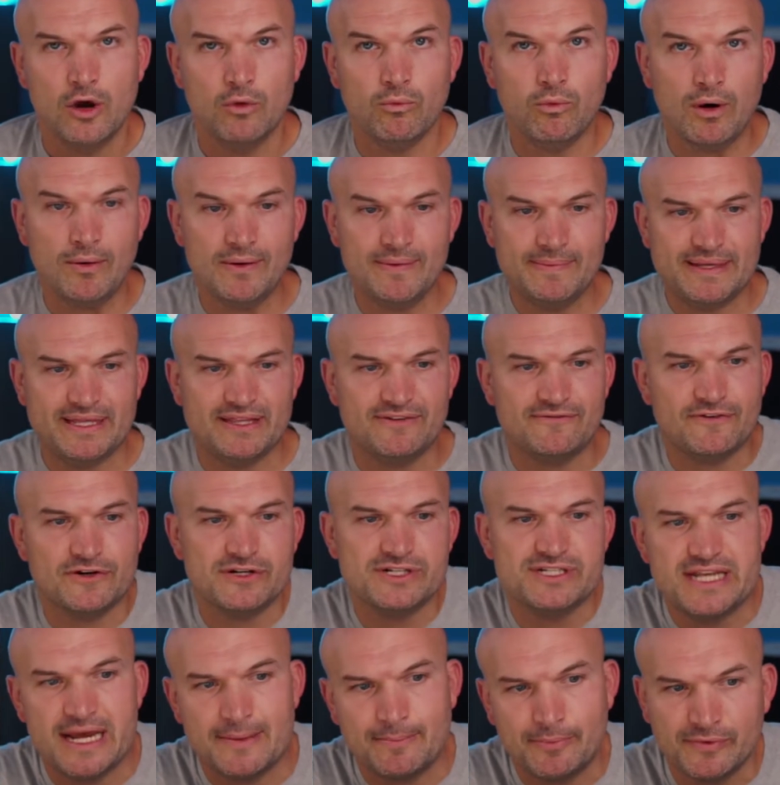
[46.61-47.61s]
what would be the
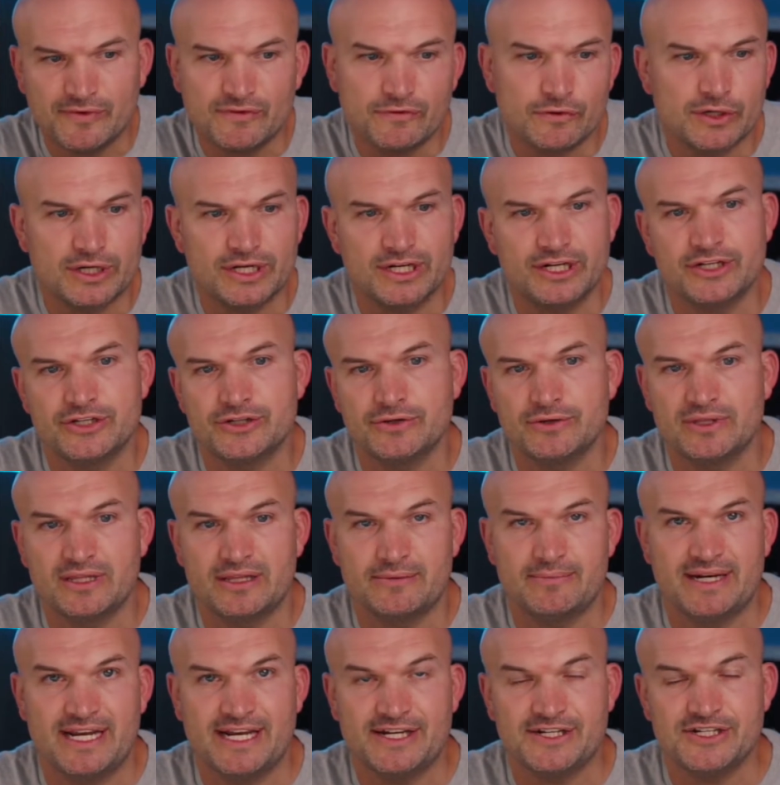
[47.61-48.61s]
first step if we were going to do
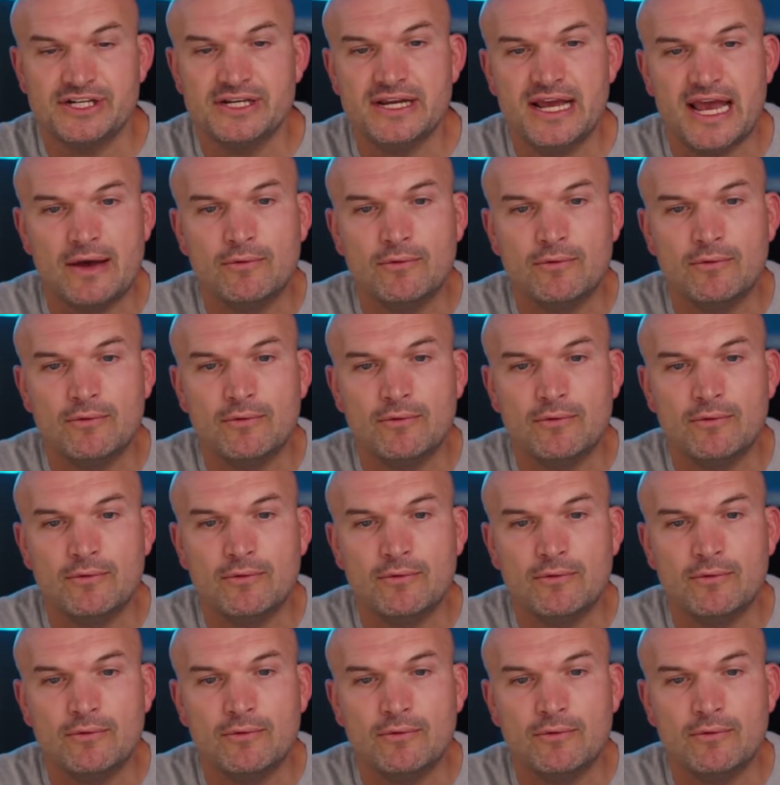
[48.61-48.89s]
elimination,